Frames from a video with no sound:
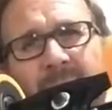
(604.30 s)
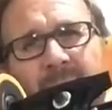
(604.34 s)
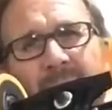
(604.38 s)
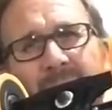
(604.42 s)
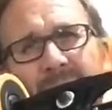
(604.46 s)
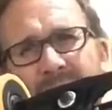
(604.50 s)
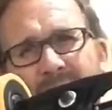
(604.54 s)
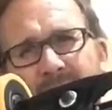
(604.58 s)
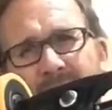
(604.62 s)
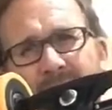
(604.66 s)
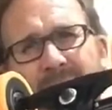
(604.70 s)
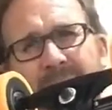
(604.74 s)
the
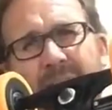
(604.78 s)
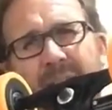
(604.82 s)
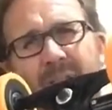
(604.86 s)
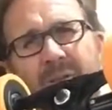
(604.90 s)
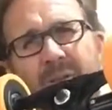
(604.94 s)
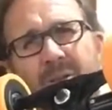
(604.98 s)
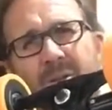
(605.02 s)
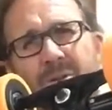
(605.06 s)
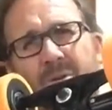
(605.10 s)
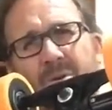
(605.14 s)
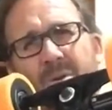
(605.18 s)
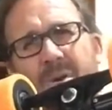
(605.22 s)
belts make a
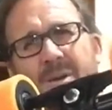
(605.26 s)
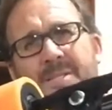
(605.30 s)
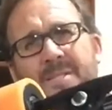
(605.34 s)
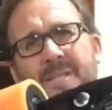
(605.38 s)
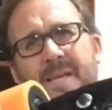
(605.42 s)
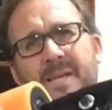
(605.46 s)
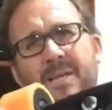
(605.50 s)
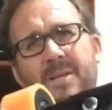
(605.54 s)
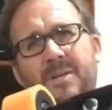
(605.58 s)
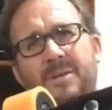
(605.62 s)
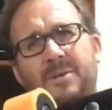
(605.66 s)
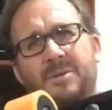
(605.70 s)
lot of noise.
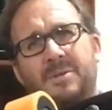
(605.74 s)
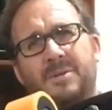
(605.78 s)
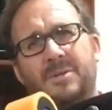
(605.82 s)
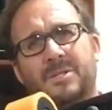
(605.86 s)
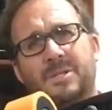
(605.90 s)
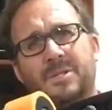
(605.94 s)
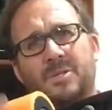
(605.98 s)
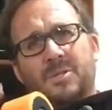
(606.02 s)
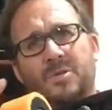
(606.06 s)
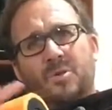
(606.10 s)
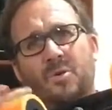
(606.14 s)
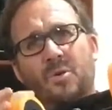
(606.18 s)
They lose
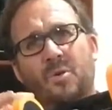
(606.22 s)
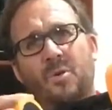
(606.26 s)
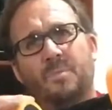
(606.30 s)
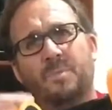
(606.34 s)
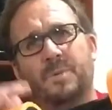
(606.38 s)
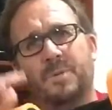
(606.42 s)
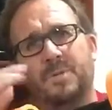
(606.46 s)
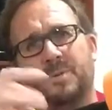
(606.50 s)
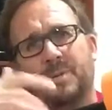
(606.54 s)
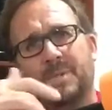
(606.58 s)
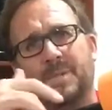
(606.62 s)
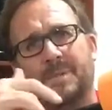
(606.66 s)
the torque
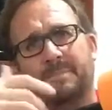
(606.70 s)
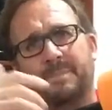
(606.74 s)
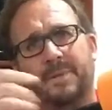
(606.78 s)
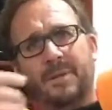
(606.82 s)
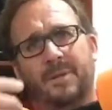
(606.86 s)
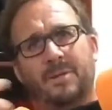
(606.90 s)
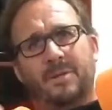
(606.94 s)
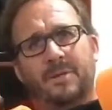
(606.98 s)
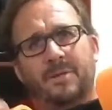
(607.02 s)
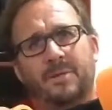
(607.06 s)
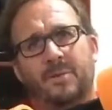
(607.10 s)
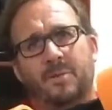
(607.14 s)
between the
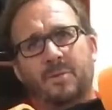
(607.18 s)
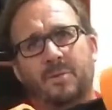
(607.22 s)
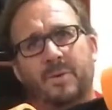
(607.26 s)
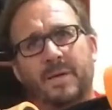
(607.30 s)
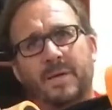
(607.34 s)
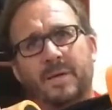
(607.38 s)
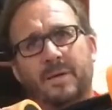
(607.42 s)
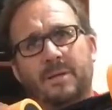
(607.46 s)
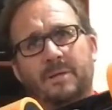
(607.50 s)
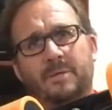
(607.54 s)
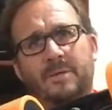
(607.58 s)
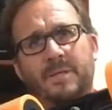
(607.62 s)
belt and the
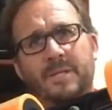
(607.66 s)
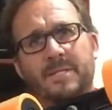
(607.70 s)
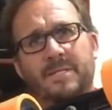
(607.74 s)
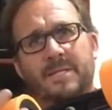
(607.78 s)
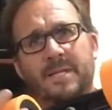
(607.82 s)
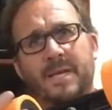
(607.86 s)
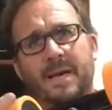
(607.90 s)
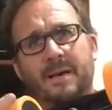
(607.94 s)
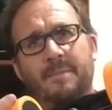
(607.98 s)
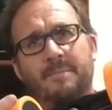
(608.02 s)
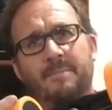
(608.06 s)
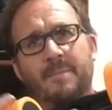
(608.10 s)
wheel.
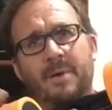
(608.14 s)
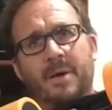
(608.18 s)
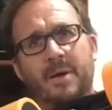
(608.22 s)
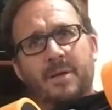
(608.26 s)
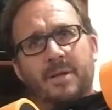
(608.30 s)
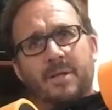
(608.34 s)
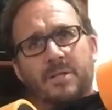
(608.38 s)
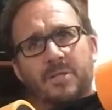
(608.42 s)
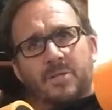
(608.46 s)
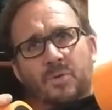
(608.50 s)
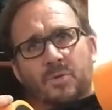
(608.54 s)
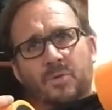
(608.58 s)
This hub
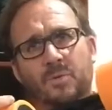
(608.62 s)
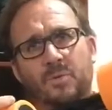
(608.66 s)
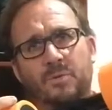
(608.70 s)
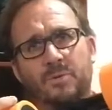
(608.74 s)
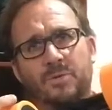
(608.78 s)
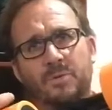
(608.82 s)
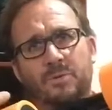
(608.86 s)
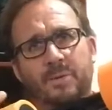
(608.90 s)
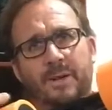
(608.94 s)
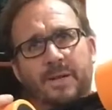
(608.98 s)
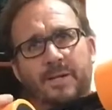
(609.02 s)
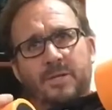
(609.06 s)
motor, it's
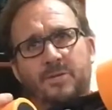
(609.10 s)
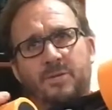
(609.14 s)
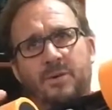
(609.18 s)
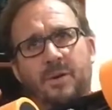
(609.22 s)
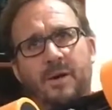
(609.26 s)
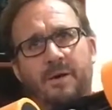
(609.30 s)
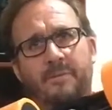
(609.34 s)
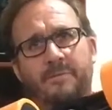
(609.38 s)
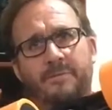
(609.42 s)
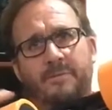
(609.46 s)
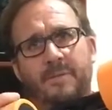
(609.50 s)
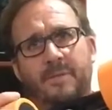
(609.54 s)
all direct
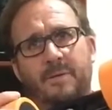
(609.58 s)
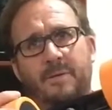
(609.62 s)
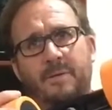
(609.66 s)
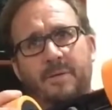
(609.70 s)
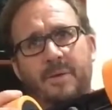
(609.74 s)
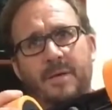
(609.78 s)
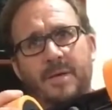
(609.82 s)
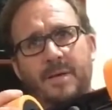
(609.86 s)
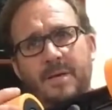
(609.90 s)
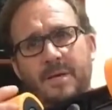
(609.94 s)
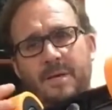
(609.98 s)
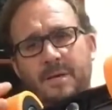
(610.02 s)
drive from
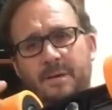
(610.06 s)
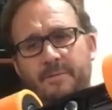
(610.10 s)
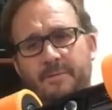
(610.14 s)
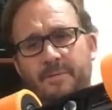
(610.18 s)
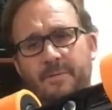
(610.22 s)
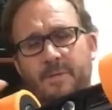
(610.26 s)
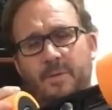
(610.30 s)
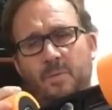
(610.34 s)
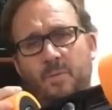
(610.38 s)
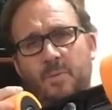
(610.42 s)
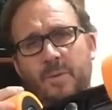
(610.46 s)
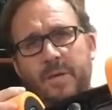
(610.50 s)

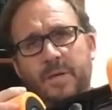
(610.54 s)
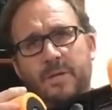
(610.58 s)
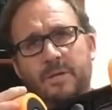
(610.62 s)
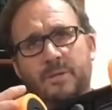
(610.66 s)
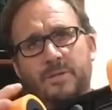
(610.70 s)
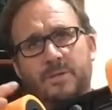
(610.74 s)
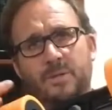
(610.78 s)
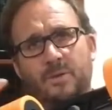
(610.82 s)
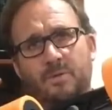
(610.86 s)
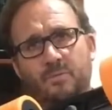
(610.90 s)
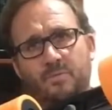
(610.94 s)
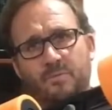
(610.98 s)
the wheel
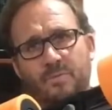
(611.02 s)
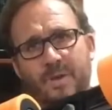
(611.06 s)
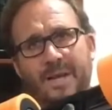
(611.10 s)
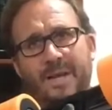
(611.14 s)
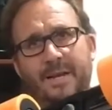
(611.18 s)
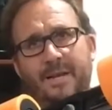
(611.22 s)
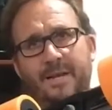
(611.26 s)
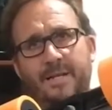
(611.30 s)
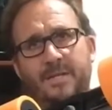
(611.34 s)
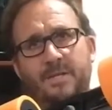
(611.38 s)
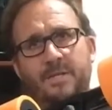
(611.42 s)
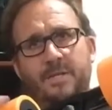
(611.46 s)

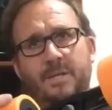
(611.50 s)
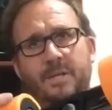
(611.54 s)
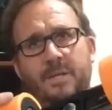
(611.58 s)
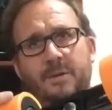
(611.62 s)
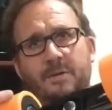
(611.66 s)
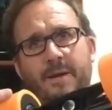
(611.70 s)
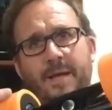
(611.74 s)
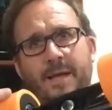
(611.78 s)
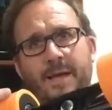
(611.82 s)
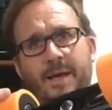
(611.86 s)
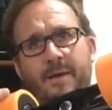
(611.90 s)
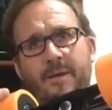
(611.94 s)
directly to the
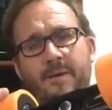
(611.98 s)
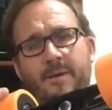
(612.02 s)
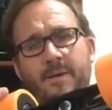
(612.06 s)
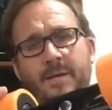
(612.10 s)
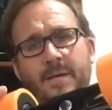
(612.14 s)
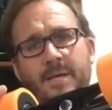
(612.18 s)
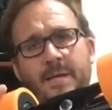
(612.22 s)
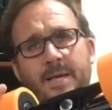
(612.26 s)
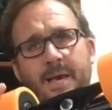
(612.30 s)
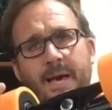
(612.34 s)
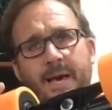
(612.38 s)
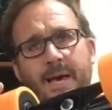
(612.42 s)
ground,
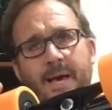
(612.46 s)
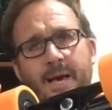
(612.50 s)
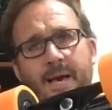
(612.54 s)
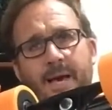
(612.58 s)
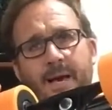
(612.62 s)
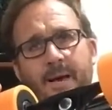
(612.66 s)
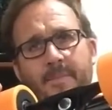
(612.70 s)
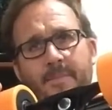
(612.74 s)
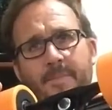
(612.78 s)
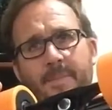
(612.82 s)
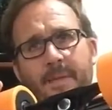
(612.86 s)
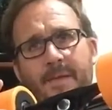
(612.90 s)

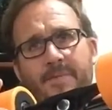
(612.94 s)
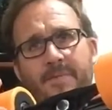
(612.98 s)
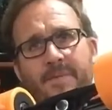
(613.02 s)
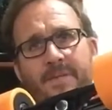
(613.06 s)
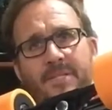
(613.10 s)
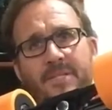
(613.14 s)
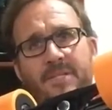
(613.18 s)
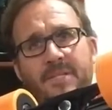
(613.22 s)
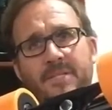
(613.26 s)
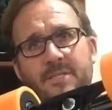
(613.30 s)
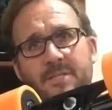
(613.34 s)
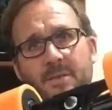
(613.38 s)
and
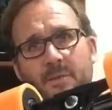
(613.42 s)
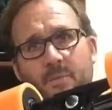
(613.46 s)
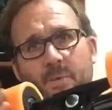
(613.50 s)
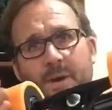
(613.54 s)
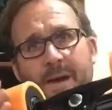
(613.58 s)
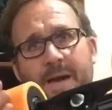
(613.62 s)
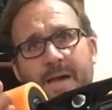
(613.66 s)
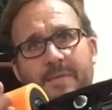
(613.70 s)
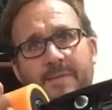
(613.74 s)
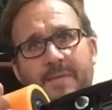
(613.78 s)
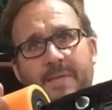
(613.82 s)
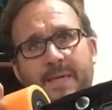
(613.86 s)
this is the
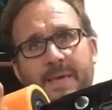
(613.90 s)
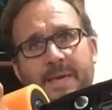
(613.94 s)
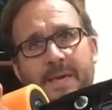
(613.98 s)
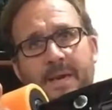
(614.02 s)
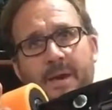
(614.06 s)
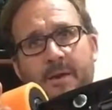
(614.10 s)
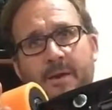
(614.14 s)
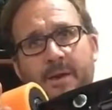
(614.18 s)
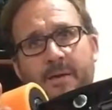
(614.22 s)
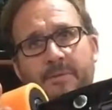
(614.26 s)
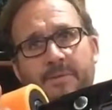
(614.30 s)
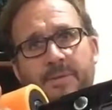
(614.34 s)
way they're
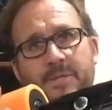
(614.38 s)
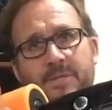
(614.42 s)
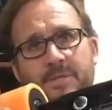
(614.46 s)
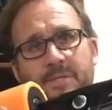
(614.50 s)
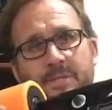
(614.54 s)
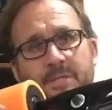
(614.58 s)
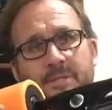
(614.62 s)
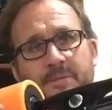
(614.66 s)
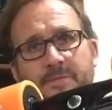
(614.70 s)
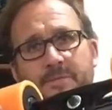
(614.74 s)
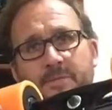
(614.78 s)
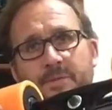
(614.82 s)
going. This
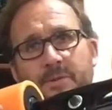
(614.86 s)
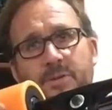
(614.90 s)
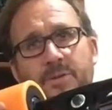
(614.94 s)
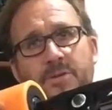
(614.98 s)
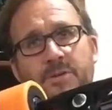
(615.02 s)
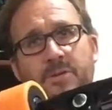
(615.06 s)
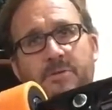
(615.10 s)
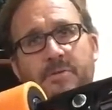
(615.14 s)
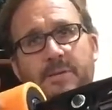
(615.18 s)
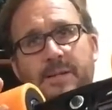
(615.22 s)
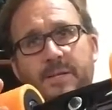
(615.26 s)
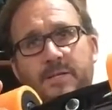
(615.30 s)
is the
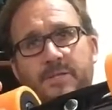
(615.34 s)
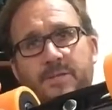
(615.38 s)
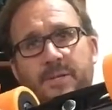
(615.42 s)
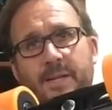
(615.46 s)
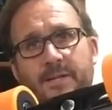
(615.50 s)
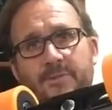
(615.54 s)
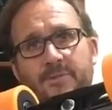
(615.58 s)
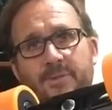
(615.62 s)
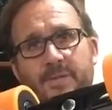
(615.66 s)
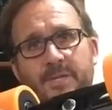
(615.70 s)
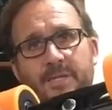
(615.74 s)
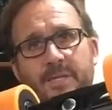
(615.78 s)
future of
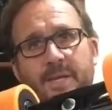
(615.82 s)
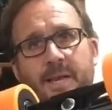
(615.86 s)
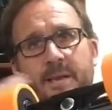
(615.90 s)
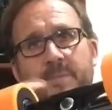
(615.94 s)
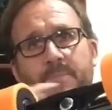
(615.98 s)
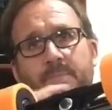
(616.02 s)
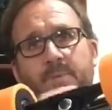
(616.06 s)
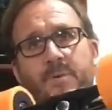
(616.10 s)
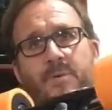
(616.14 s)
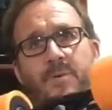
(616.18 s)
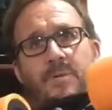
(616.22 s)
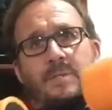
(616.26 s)
electric
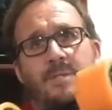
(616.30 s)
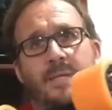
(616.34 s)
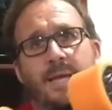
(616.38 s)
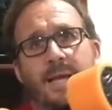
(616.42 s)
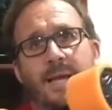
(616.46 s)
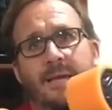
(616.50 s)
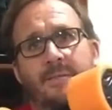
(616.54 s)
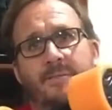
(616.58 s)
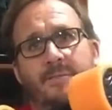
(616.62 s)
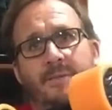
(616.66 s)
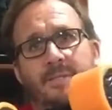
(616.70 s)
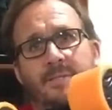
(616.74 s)
skateboards,
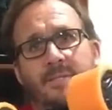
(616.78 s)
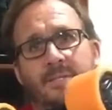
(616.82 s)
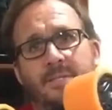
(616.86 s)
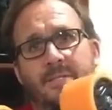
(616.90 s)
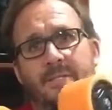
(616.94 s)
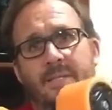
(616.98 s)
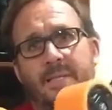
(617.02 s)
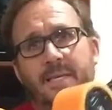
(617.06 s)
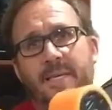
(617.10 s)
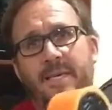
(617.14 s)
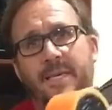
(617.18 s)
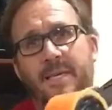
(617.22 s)
and this is
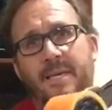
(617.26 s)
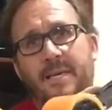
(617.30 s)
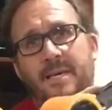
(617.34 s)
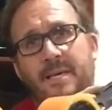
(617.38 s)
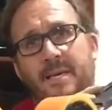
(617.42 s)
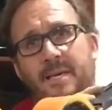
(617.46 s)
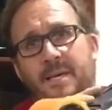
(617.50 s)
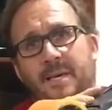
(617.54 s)
the